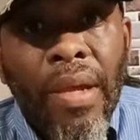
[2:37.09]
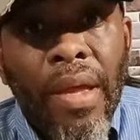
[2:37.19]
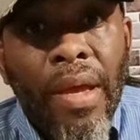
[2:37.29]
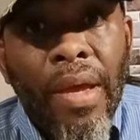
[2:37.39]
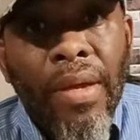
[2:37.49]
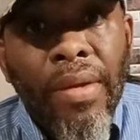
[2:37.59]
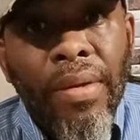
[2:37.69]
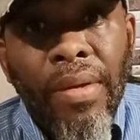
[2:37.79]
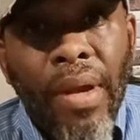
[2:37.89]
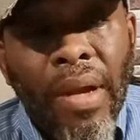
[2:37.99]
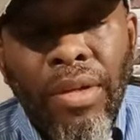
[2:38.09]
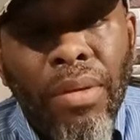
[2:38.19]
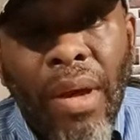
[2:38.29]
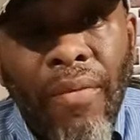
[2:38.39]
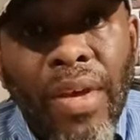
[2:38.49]
and, you know, I took
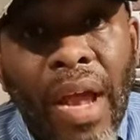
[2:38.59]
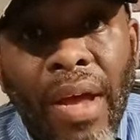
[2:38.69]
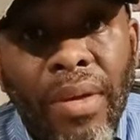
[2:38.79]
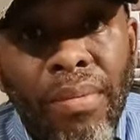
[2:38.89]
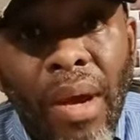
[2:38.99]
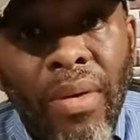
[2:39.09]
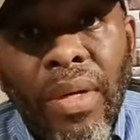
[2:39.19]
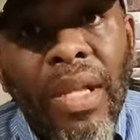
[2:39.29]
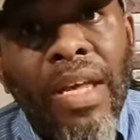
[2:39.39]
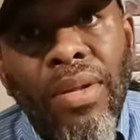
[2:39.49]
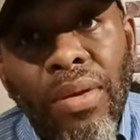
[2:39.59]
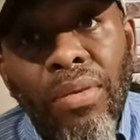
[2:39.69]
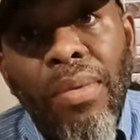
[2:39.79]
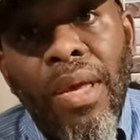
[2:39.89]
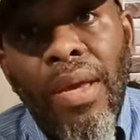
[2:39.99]
my feet out of the miry clay, excuse
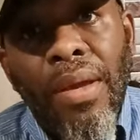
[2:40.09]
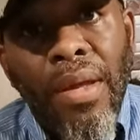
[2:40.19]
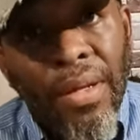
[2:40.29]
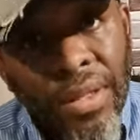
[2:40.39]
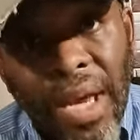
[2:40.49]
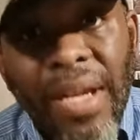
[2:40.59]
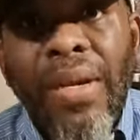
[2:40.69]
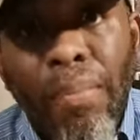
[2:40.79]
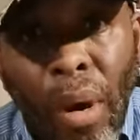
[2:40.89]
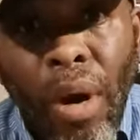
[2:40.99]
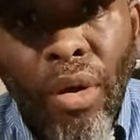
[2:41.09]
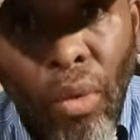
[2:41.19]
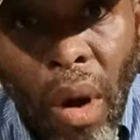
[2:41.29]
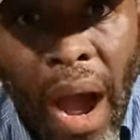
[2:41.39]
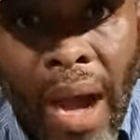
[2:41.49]
me, and set it upon a
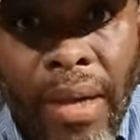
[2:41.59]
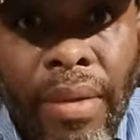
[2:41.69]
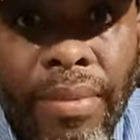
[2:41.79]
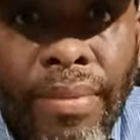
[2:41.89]
rock.